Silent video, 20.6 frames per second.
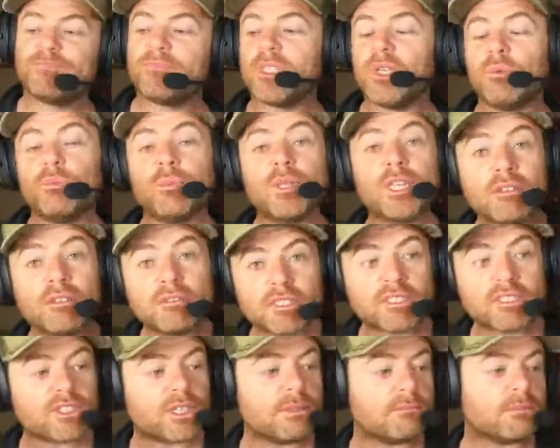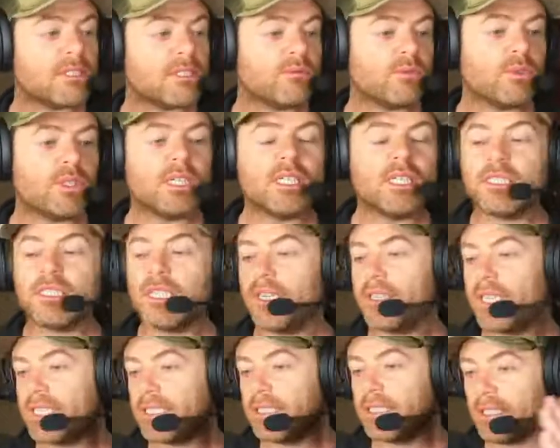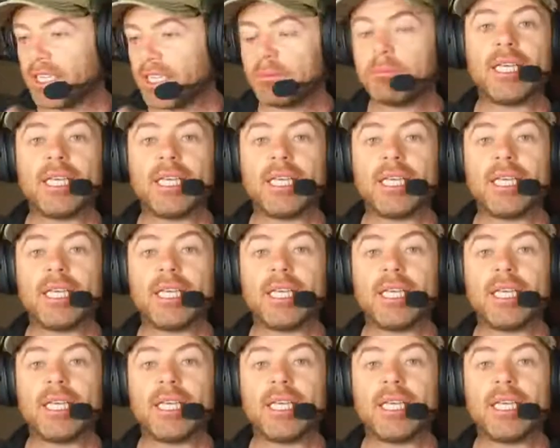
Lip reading: and with those descriptive words I then type